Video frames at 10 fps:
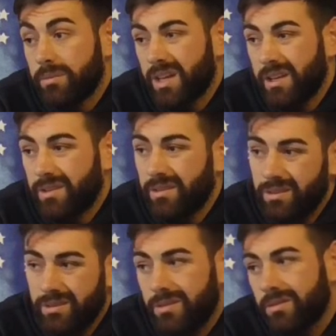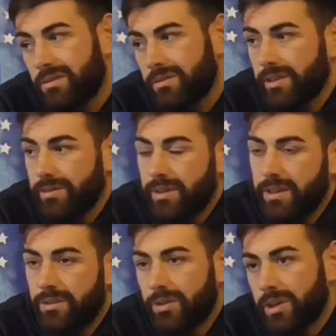getting
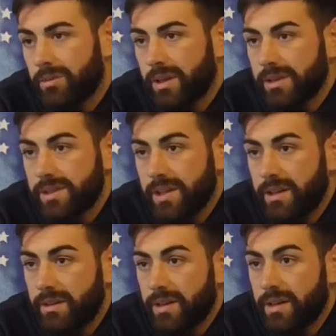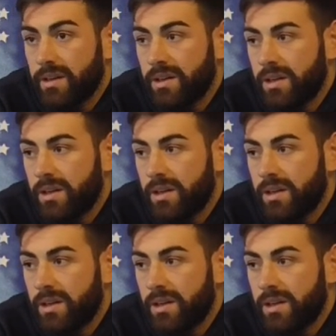15-20 minutes here and there,